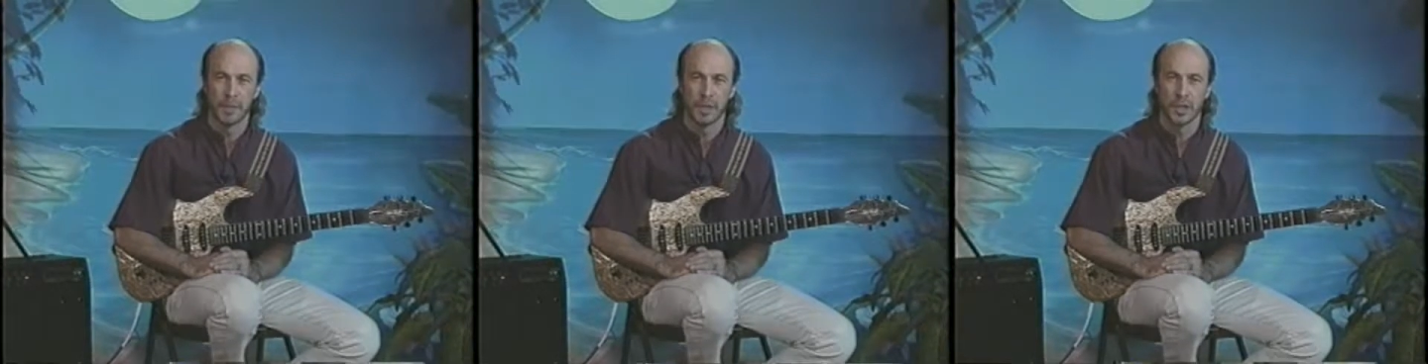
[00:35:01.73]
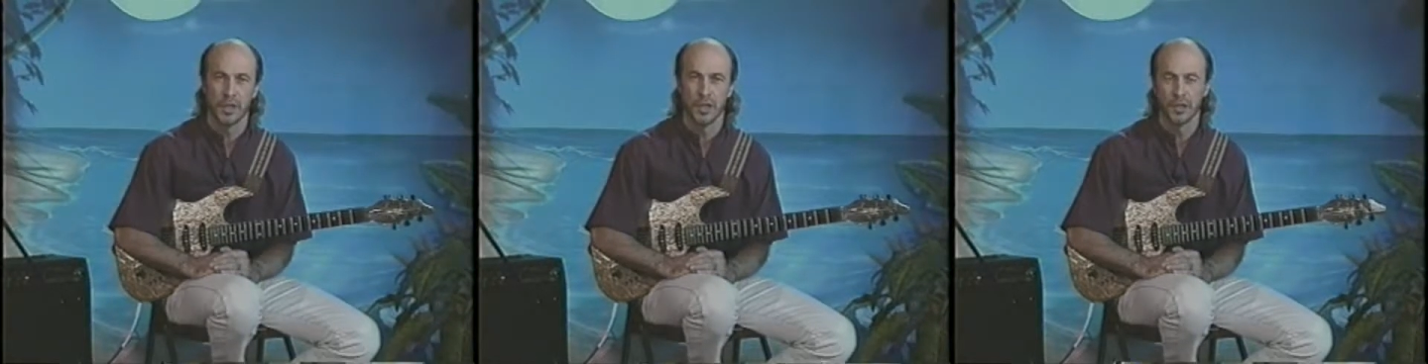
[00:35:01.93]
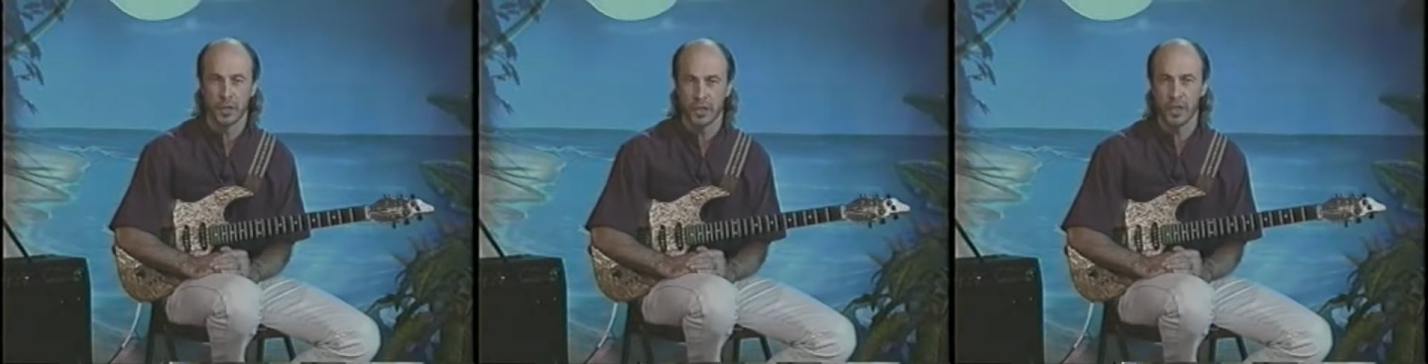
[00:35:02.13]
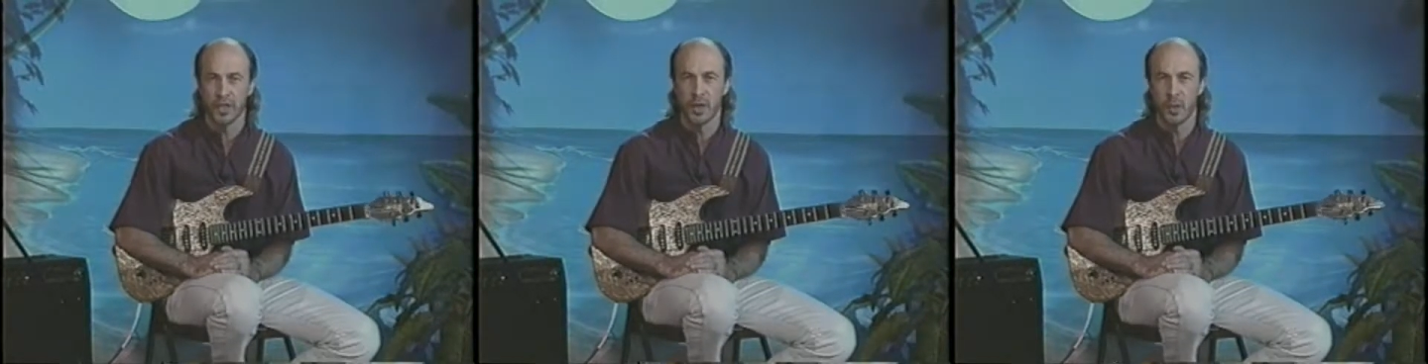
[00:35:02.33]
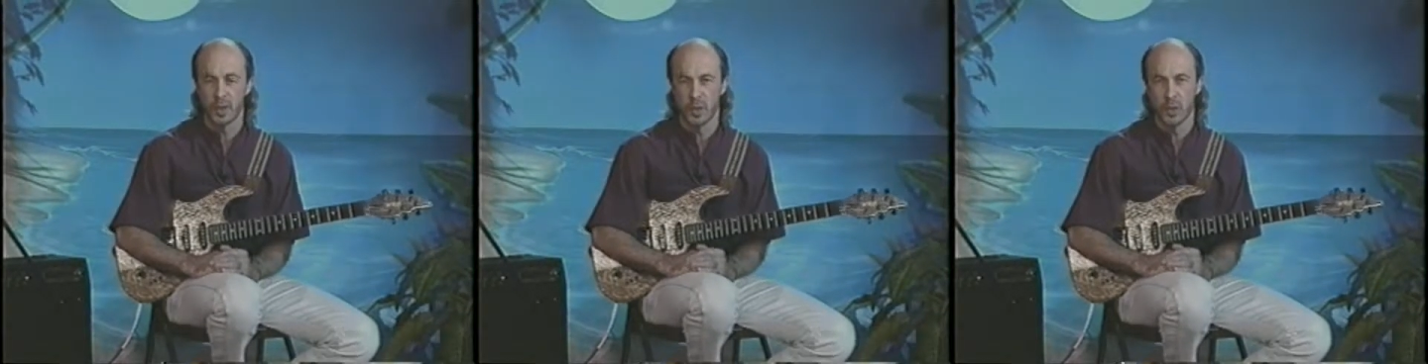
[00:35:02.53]
You certainly
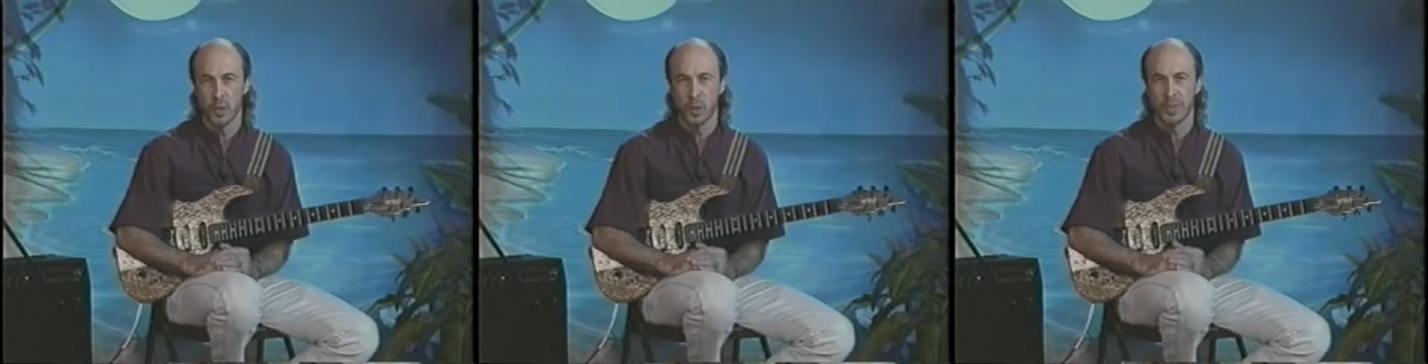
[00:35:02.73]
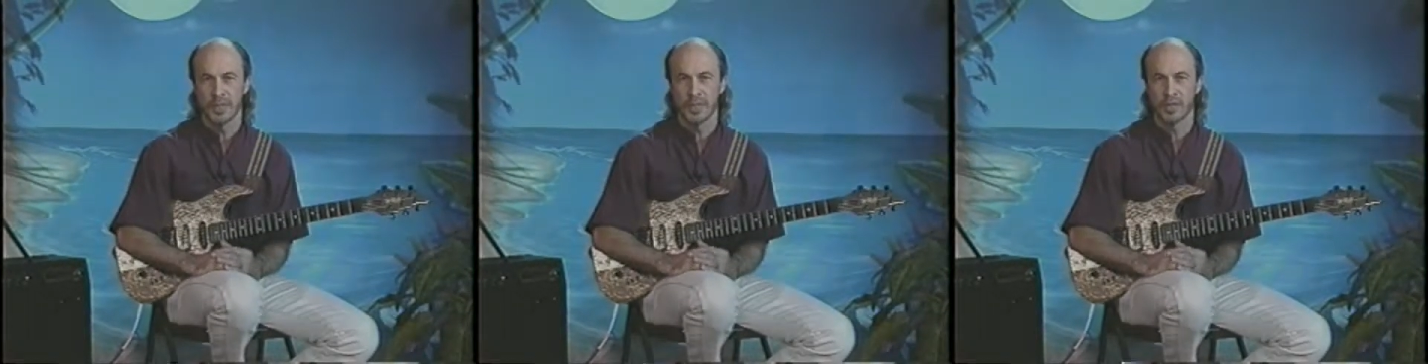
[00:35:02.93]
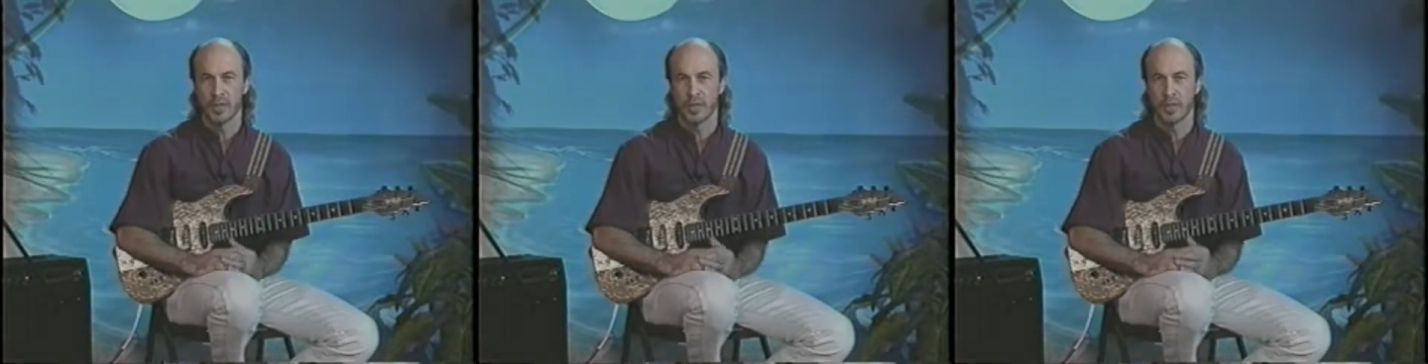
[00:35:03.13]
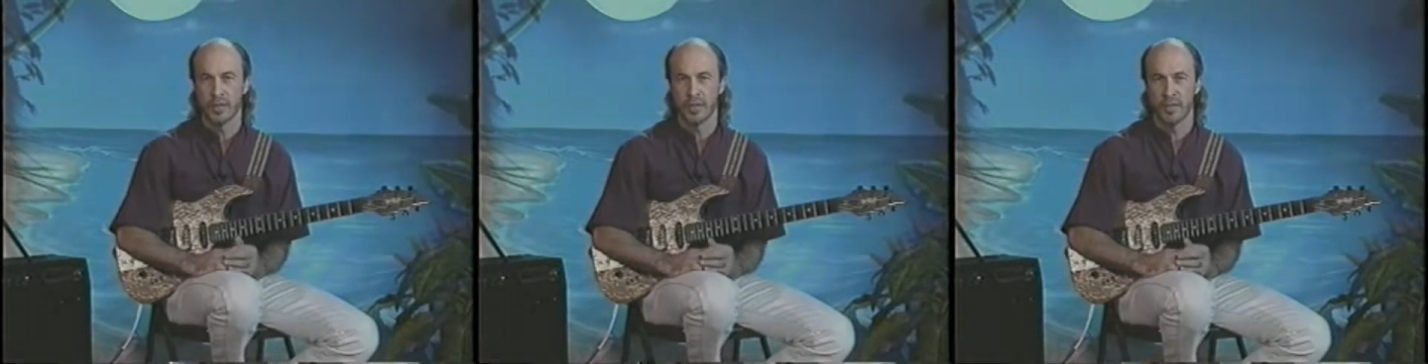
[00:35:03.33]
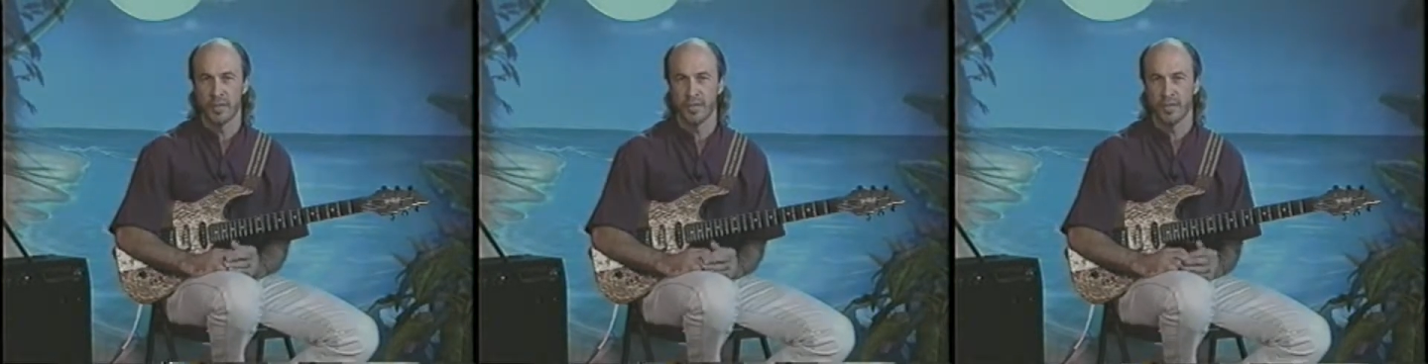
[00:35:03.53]
don't use it
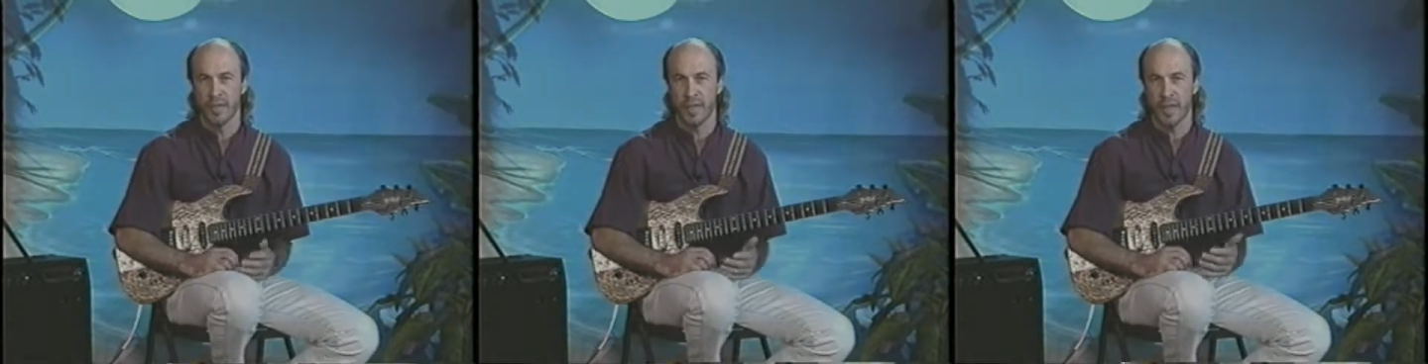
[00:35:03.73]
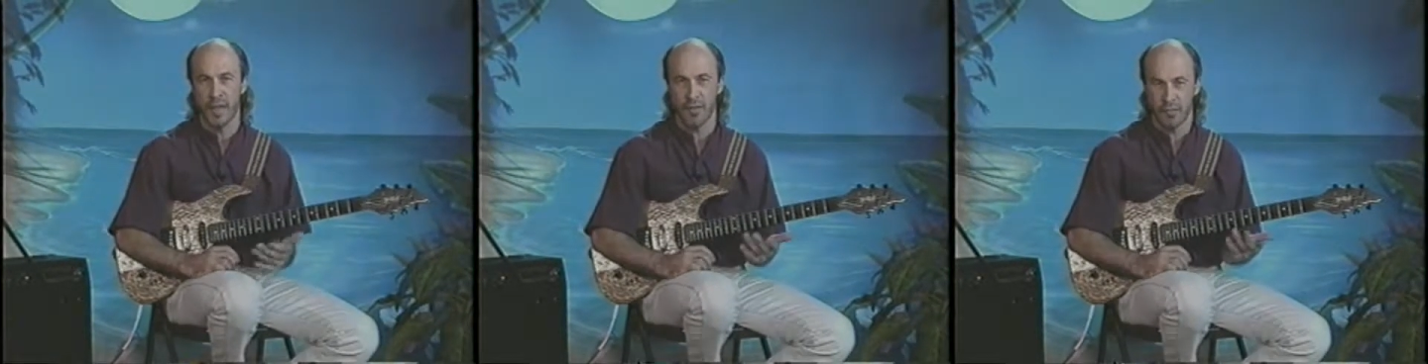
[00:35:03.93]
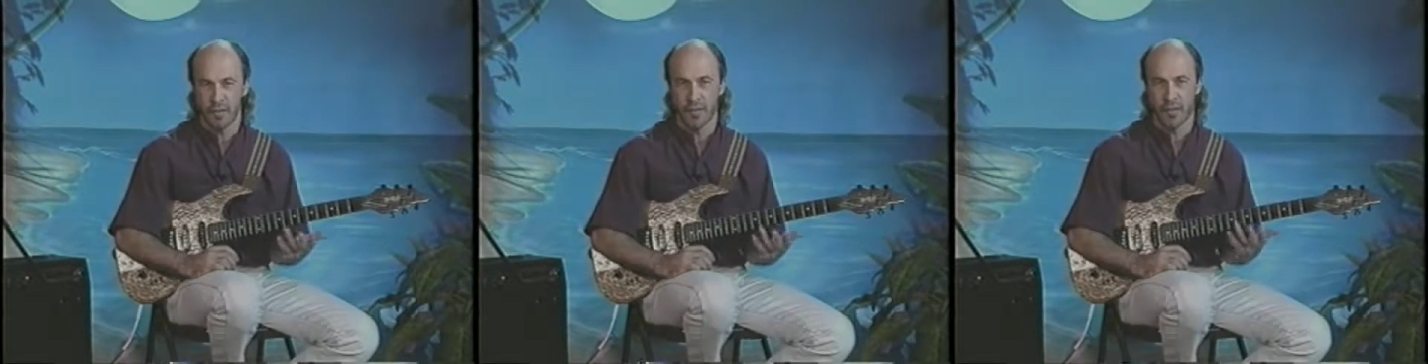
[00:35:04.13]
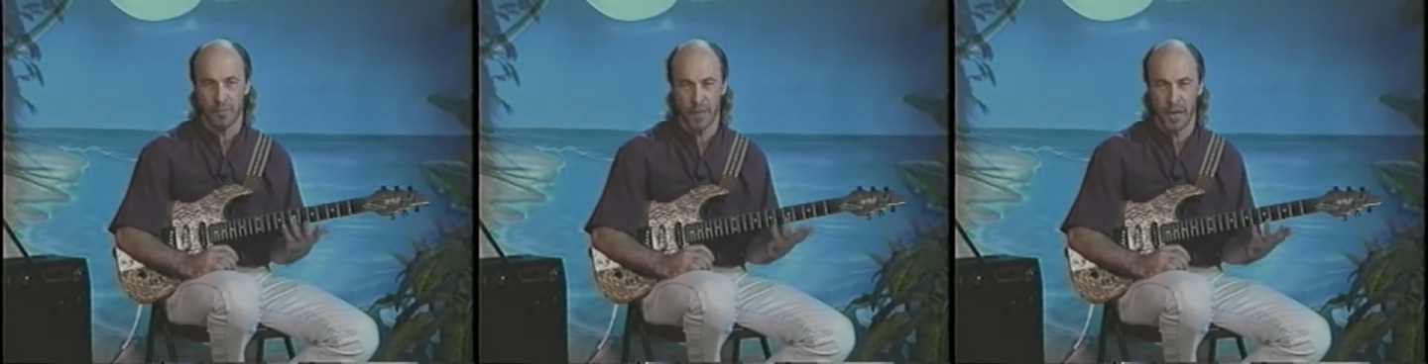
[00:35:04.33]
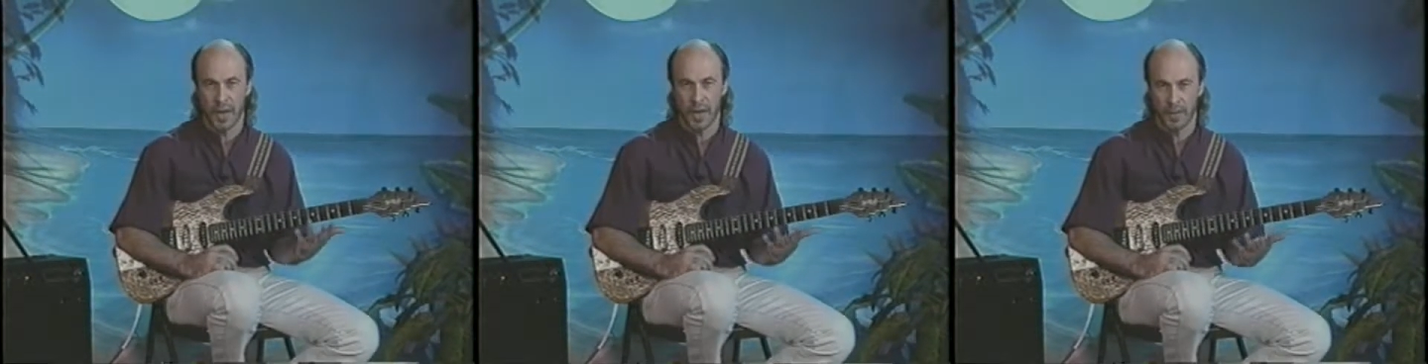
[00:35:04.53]
on every other
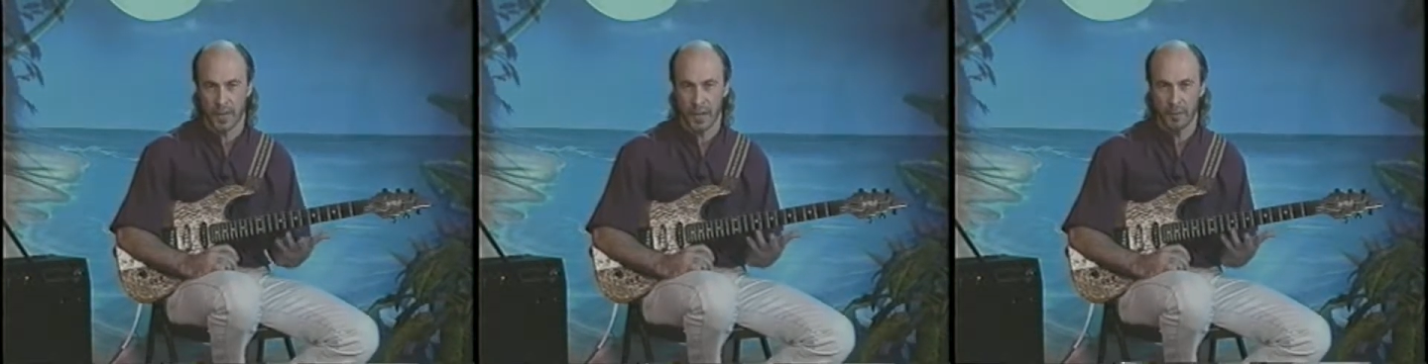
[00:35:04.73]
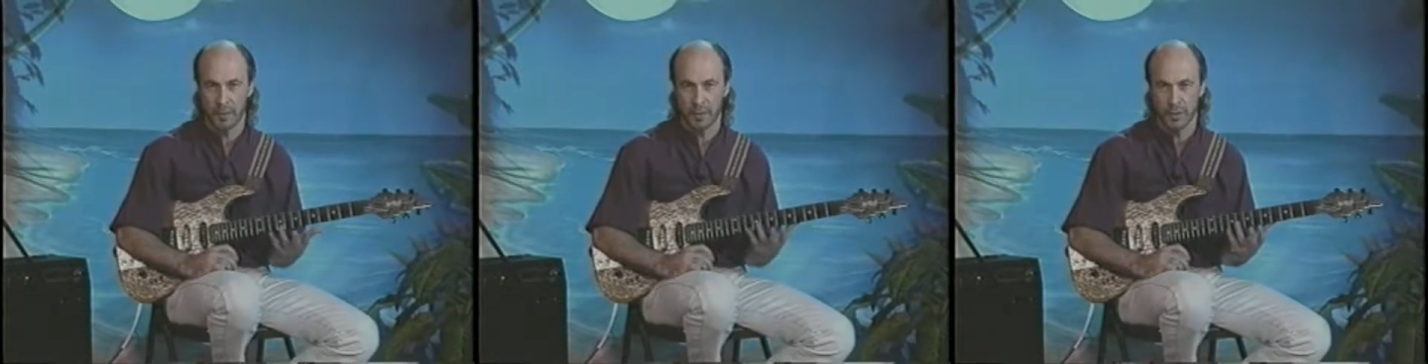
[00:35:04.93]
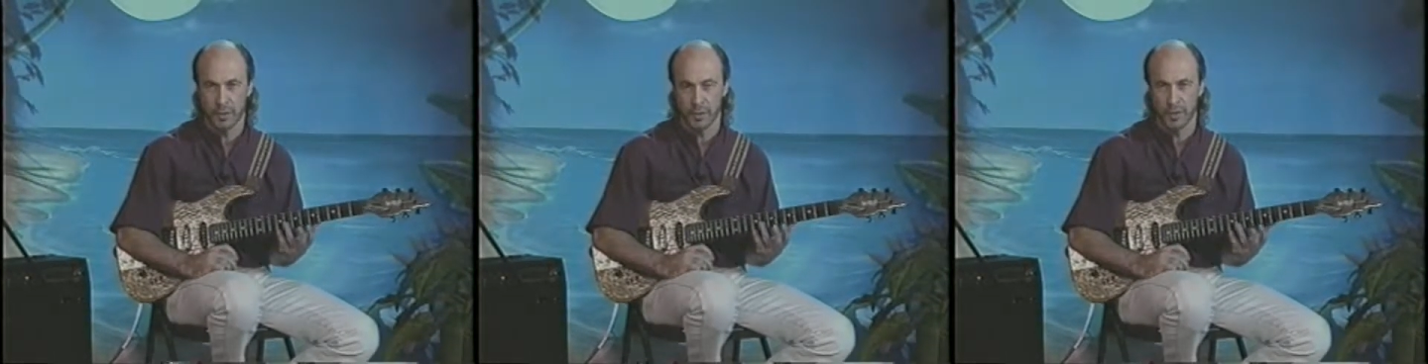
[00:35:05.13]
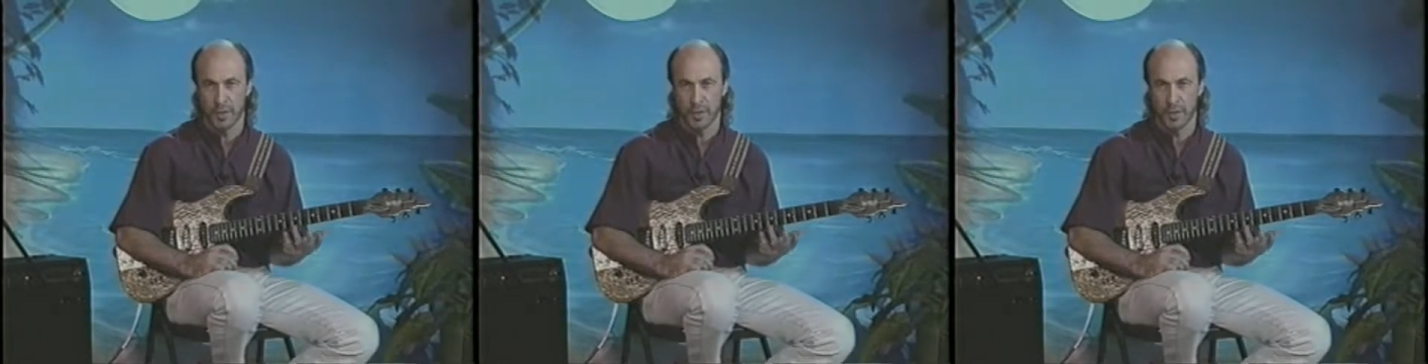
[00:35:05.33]
bar like I was using.